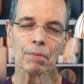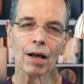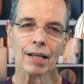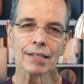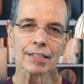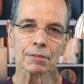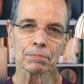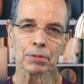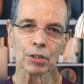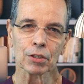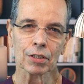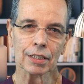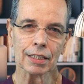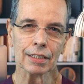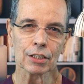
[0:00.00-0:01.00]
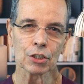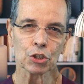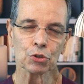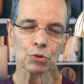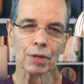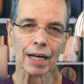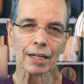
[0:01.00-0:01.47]
possibility
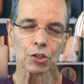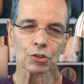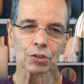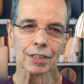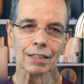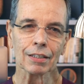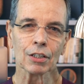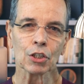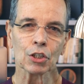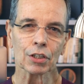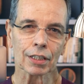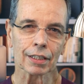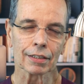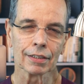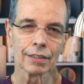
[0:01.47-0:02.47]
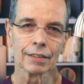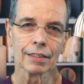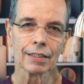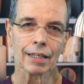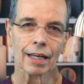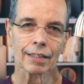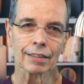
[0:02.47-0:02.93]
to actually look
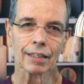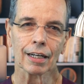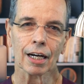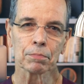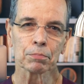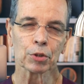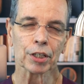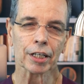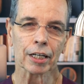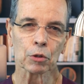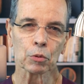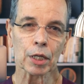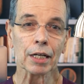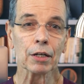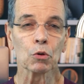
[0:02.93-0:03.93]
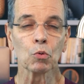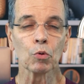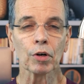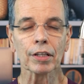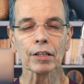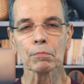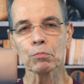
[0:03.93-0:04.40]
at the upper airway
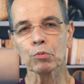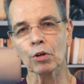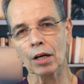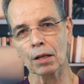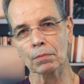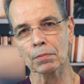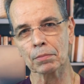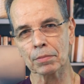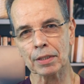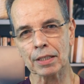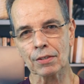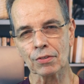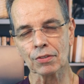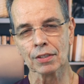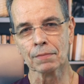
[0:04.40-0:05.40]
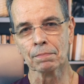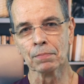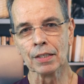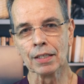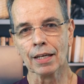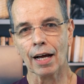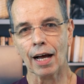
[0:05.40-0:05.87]
where the problem is.
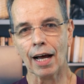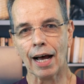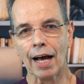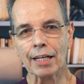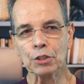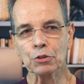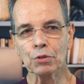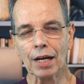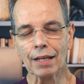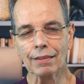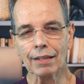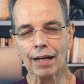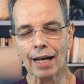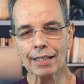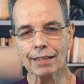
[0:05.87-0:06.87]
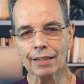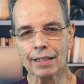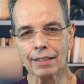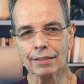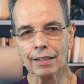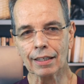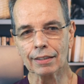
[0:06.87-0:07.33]
I
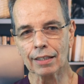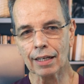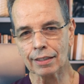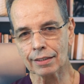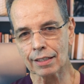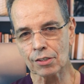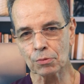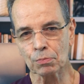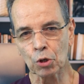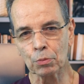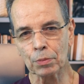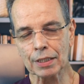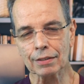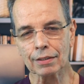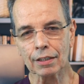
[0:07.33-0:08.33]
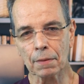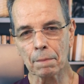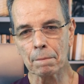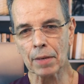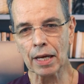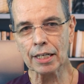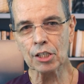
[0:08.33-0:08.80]
think that at this moment there are
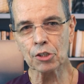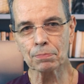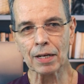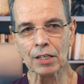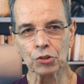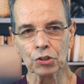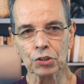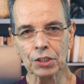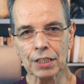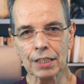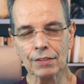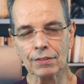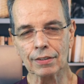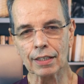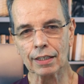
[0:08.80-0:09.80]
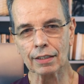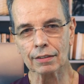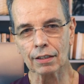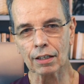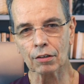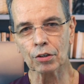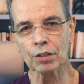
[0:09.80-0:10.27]
many specialties that
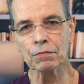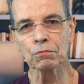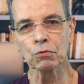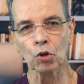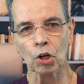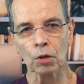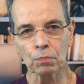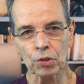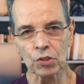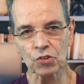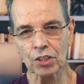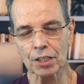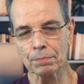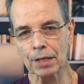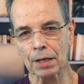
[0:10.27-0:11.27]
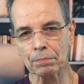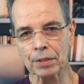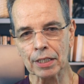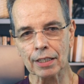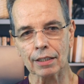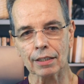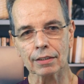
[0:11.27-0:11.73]
are involved with sleep
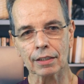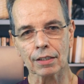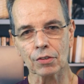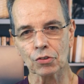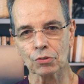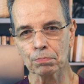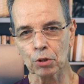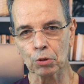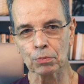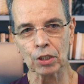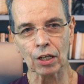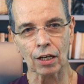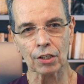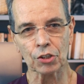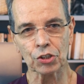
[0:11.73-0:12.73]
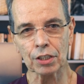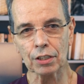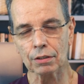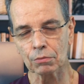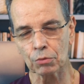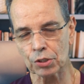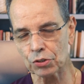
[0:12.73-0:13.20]
apnea. There's pulmonology,
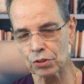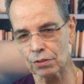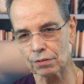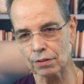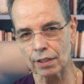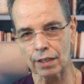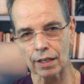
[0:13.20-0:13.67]
which is